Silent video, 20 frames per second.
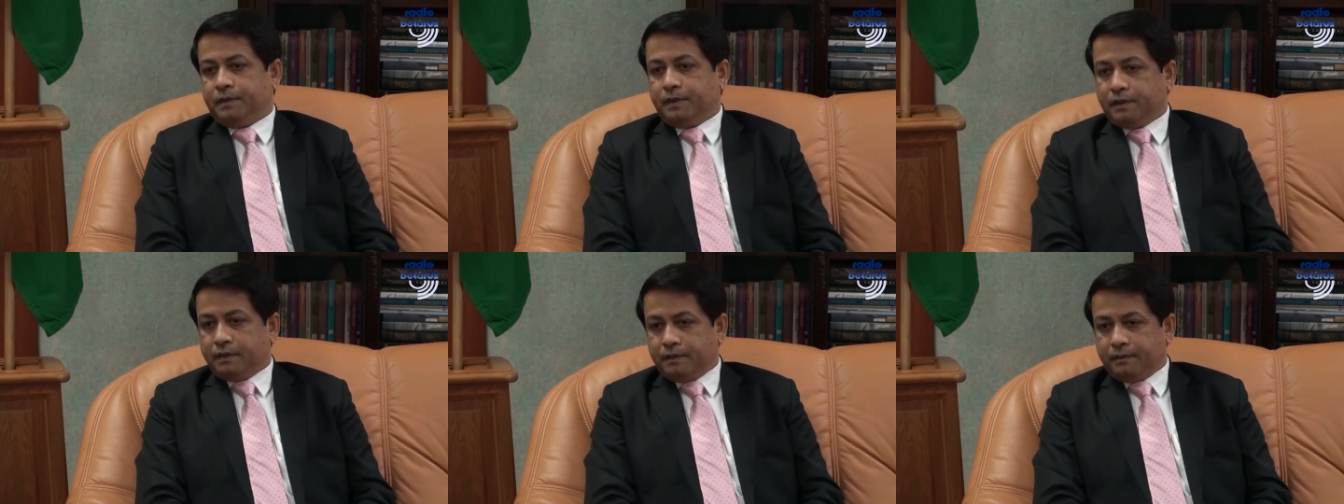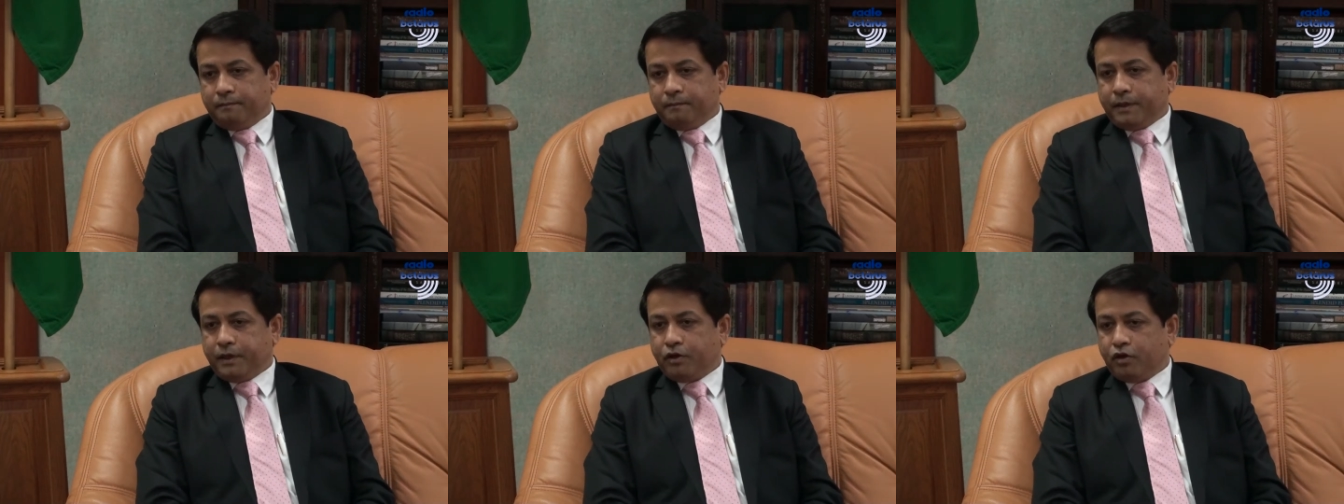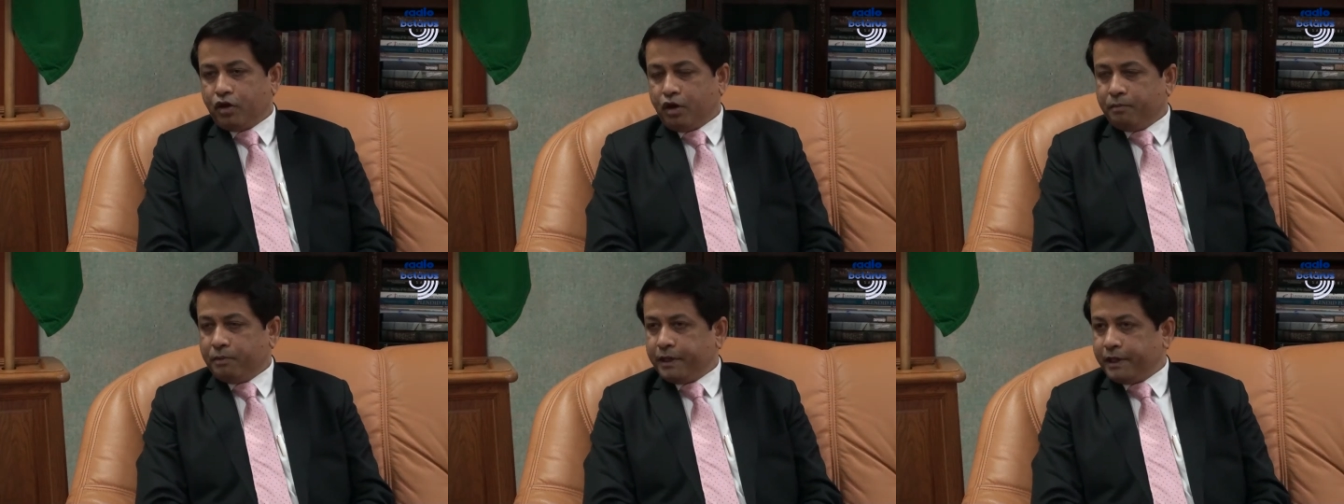the
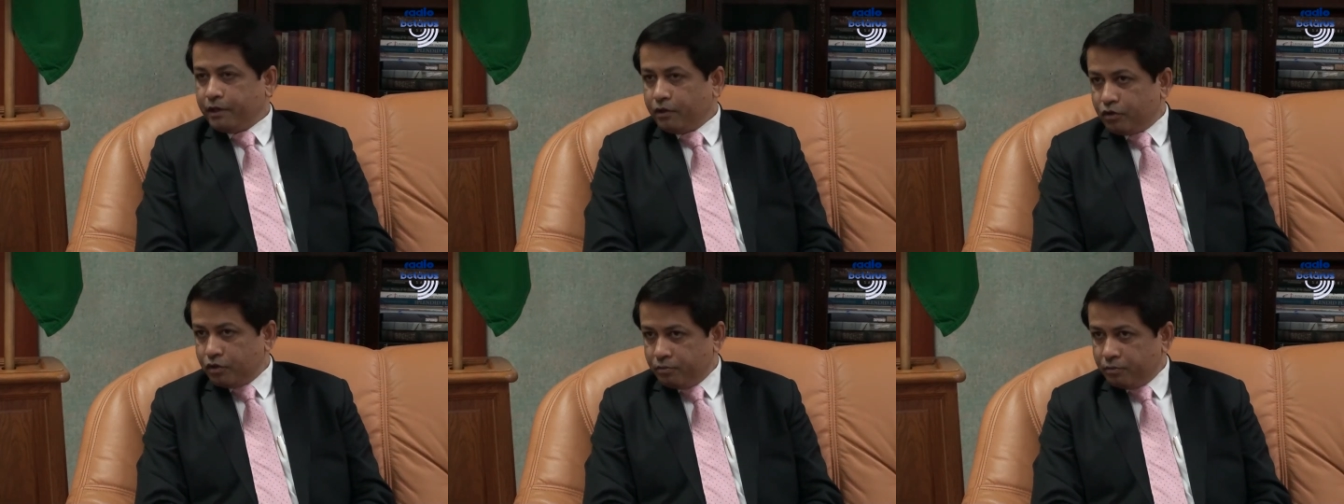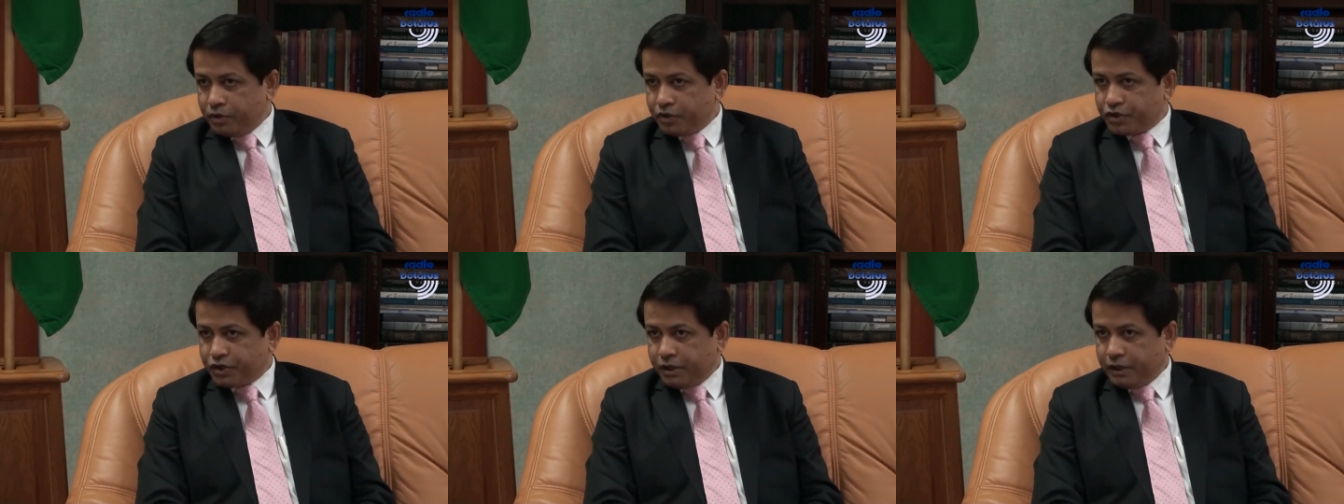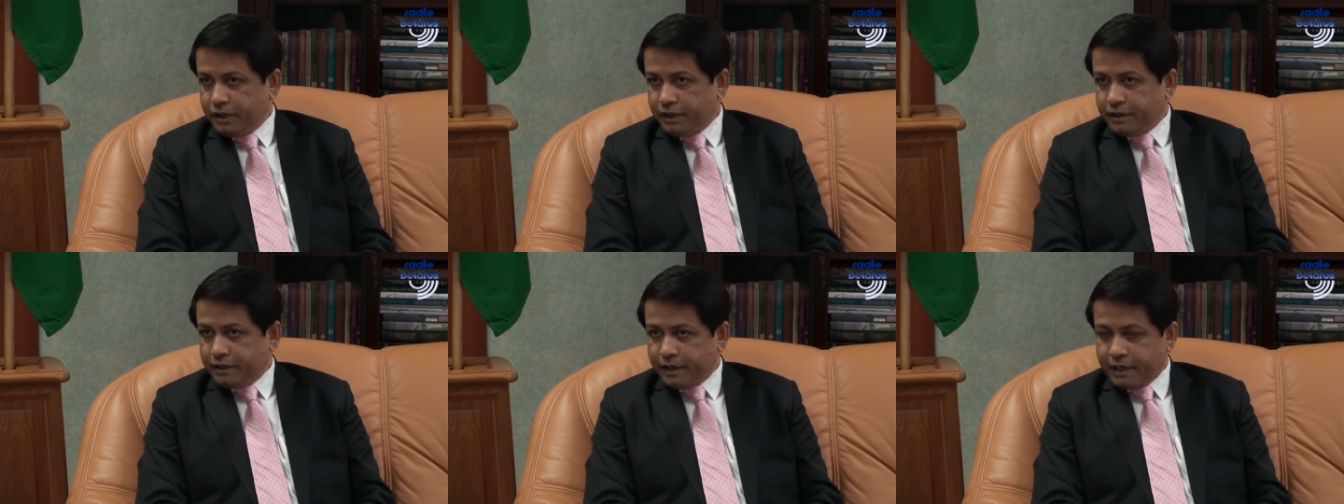economic and commercial
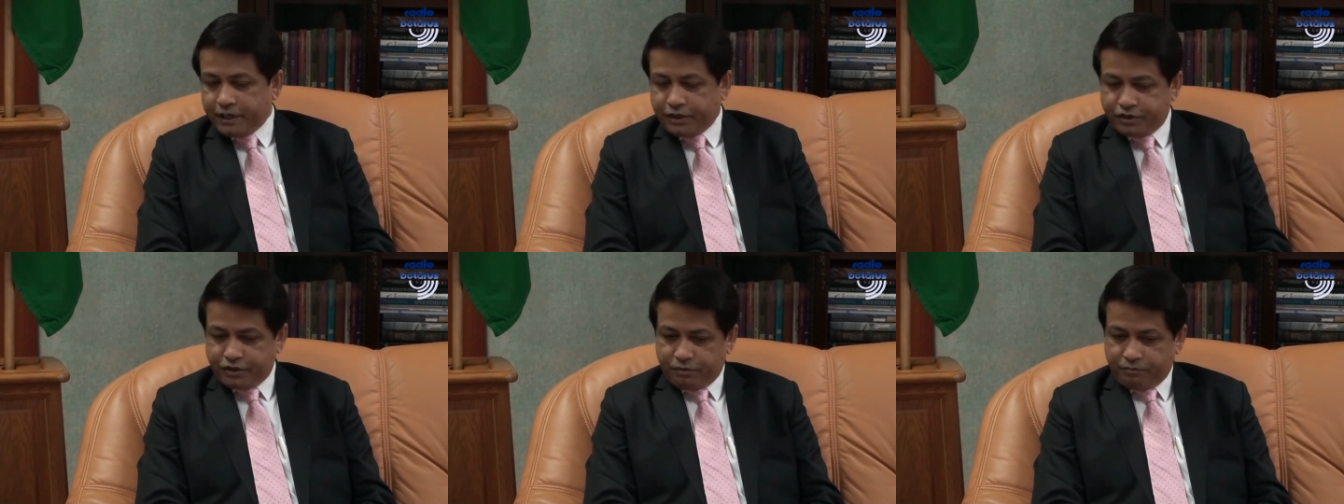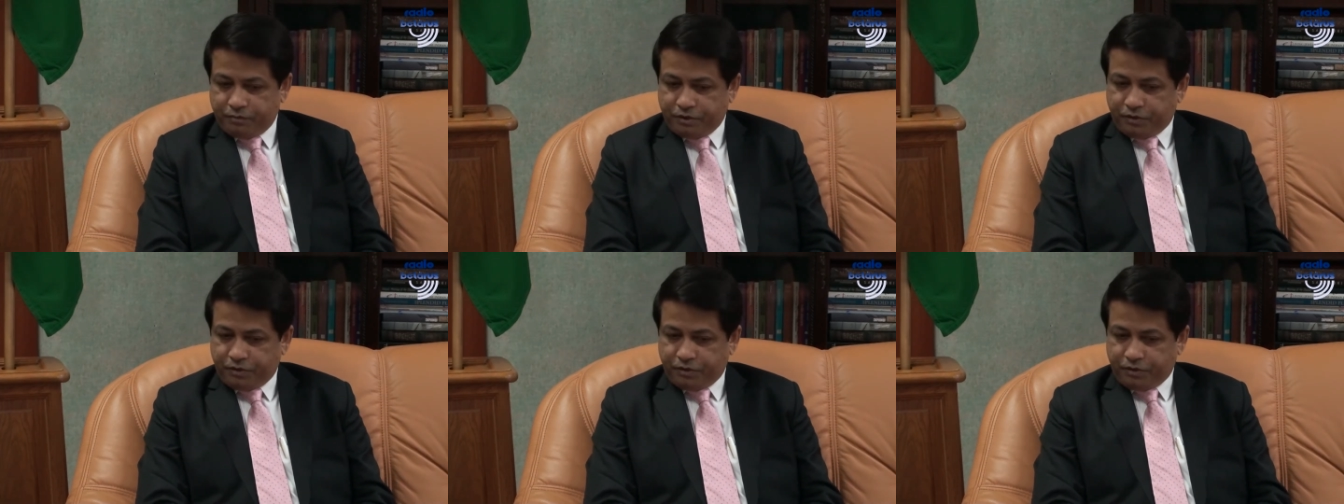interaction